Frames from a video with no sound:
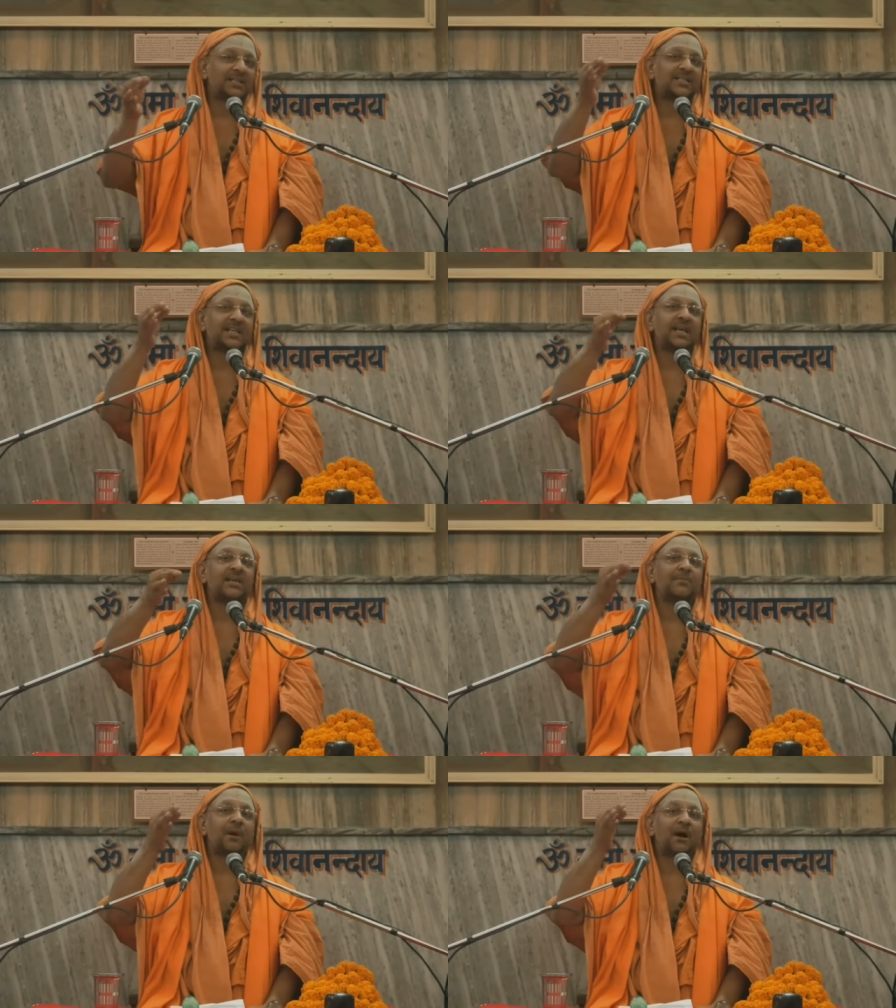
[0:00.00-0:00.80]
The
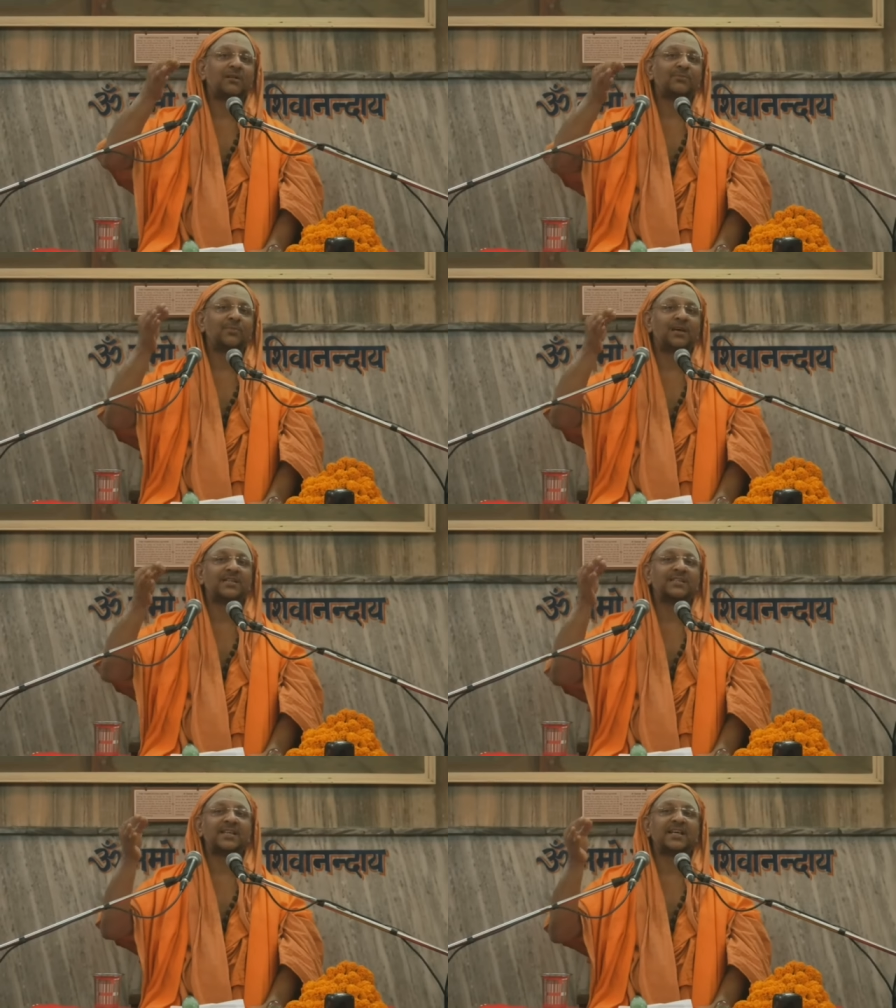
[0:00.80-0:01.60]
same Atma
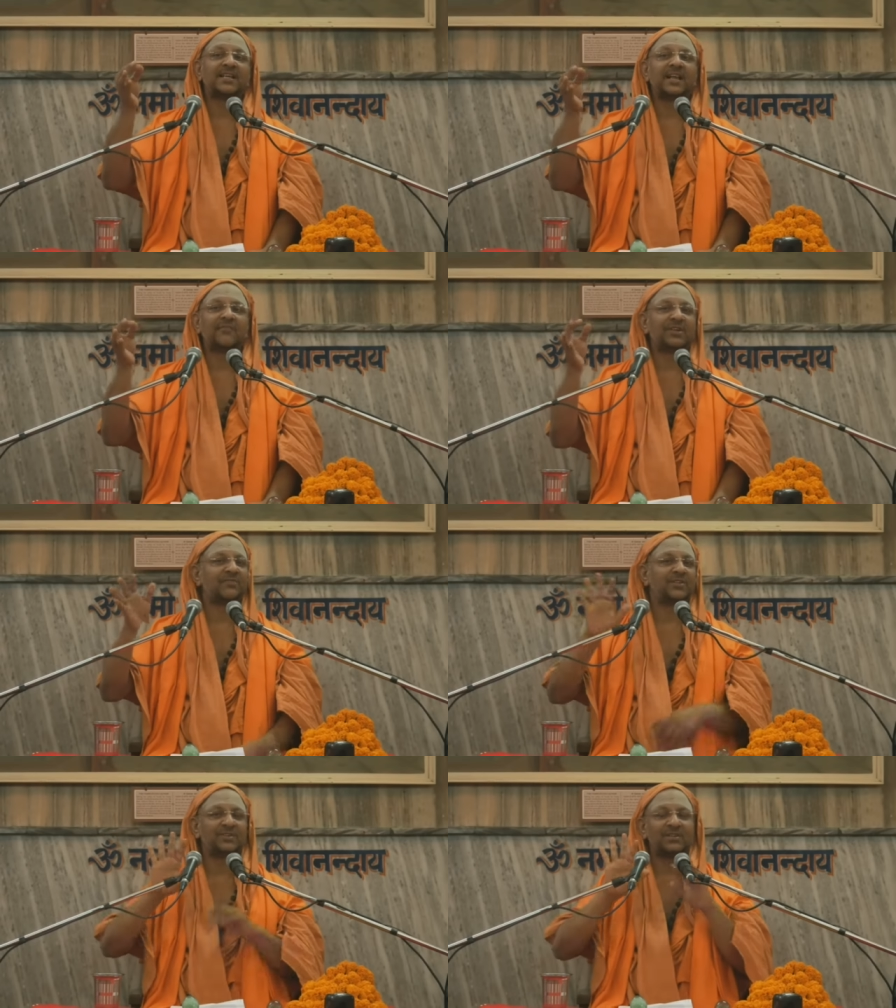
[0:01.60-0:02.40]
is there in
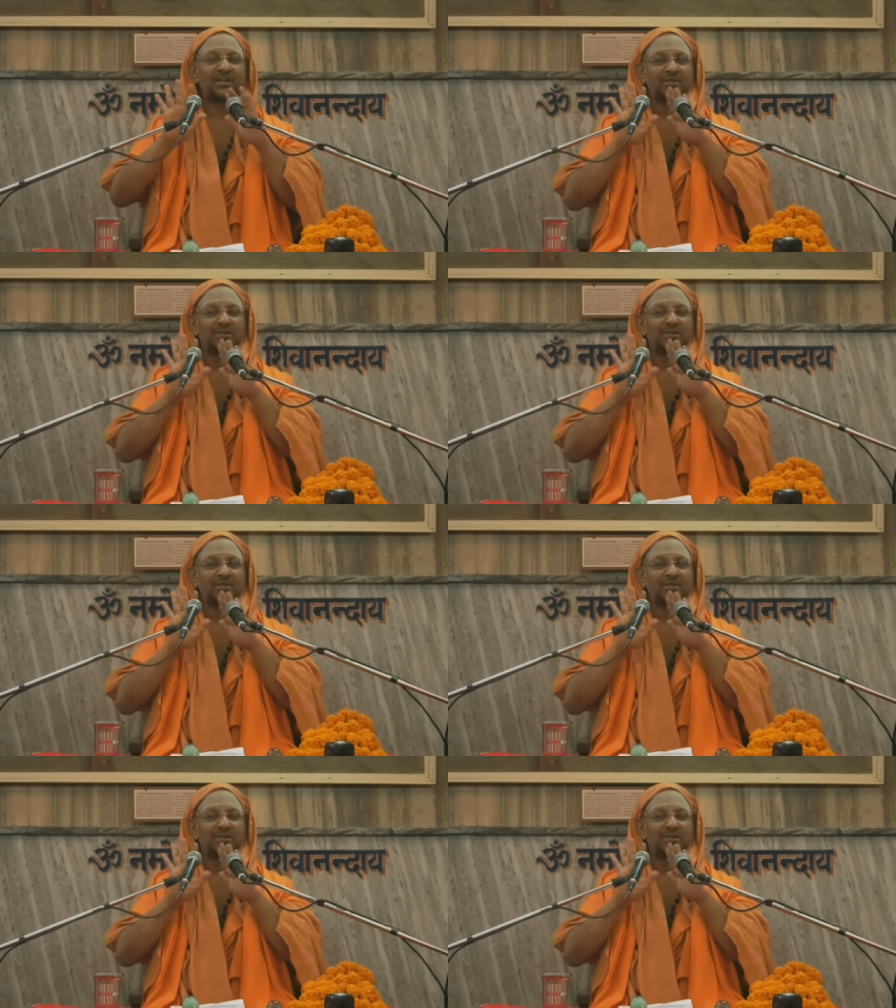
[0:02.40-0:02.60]
everyone,